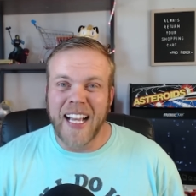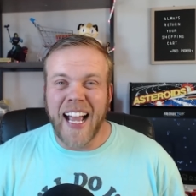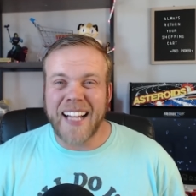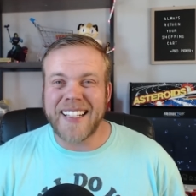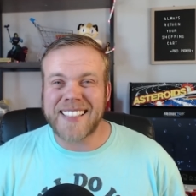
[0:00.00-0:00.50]

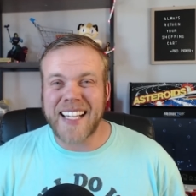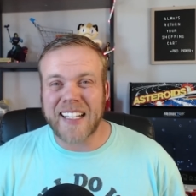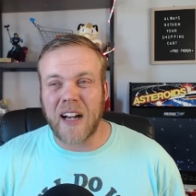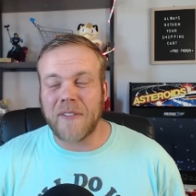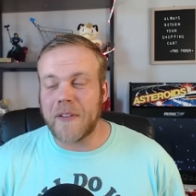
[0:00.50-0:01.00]
And then
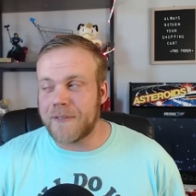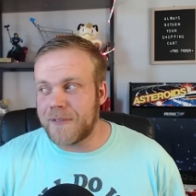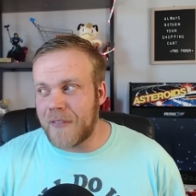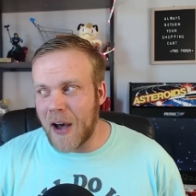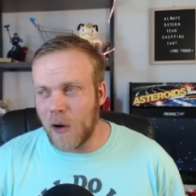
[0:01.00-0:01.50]
second off, it
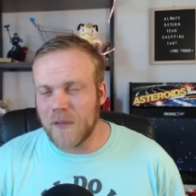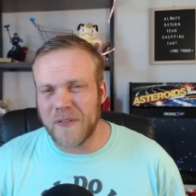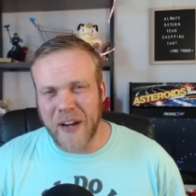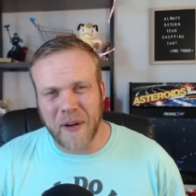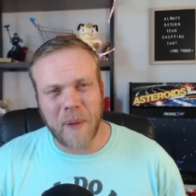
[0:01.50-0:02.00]
felt
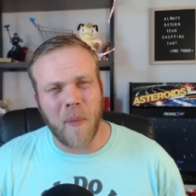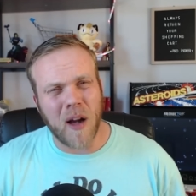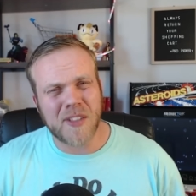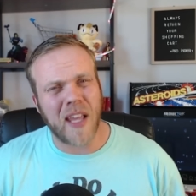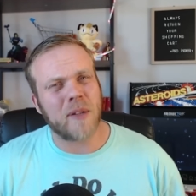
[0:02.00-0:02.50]
very
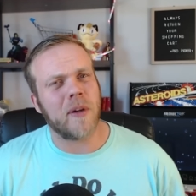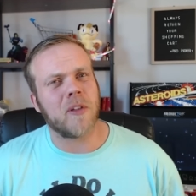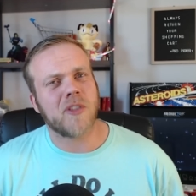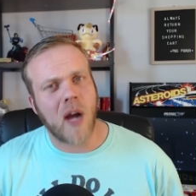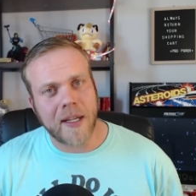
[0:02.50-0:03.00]
much like we were
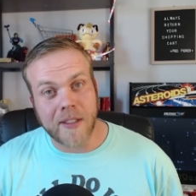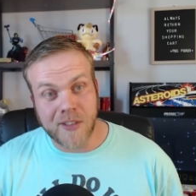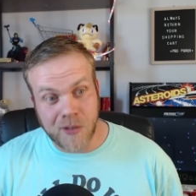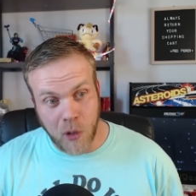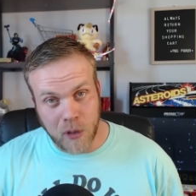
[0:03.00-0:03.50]
trying to
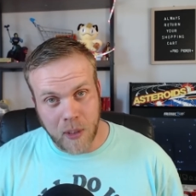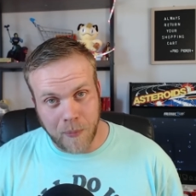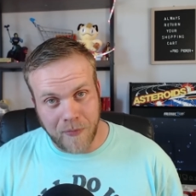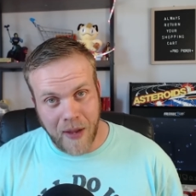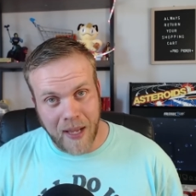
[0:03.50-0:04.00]

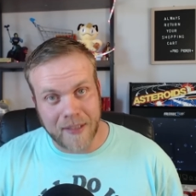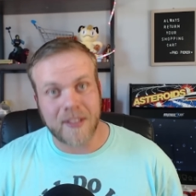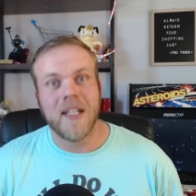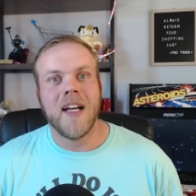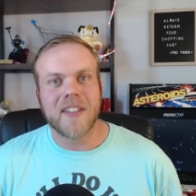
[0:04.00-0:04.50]
circumvent
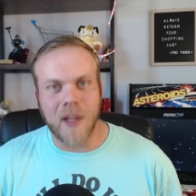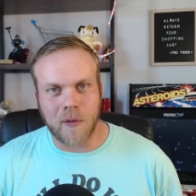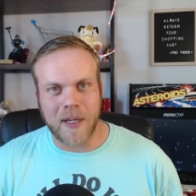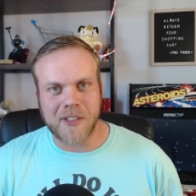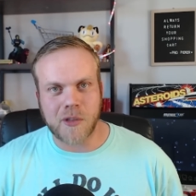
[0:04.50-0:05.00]
the
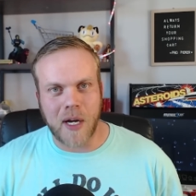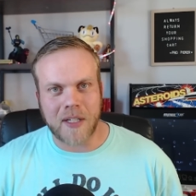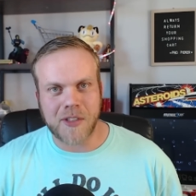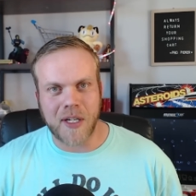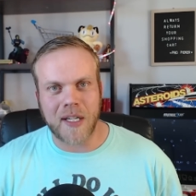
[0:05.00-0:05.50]

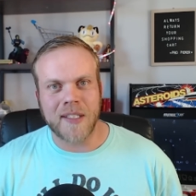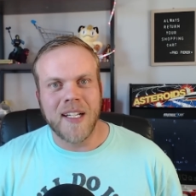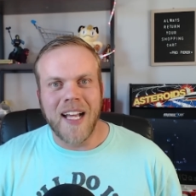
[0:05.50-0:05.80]
restriction.